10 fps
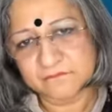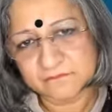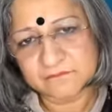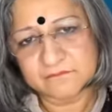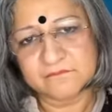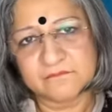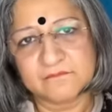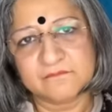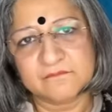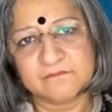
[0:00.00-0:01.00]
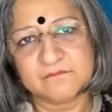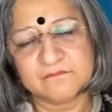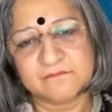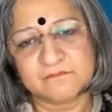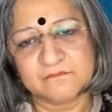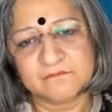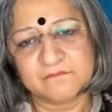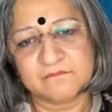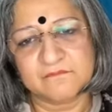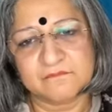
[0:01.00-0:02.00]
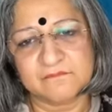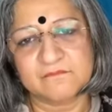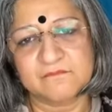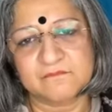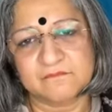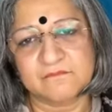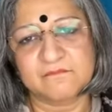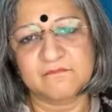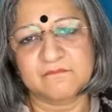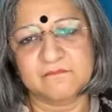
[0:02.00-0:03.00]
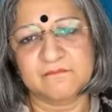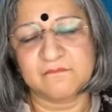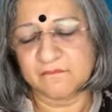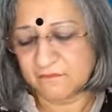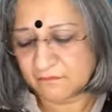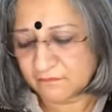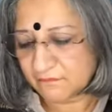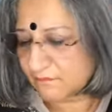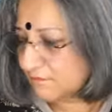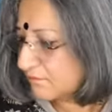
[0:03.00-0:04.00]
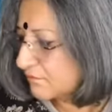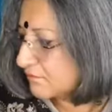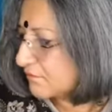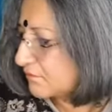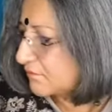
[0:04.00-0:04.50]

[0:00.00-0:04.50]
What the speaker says: The person shown says nothing.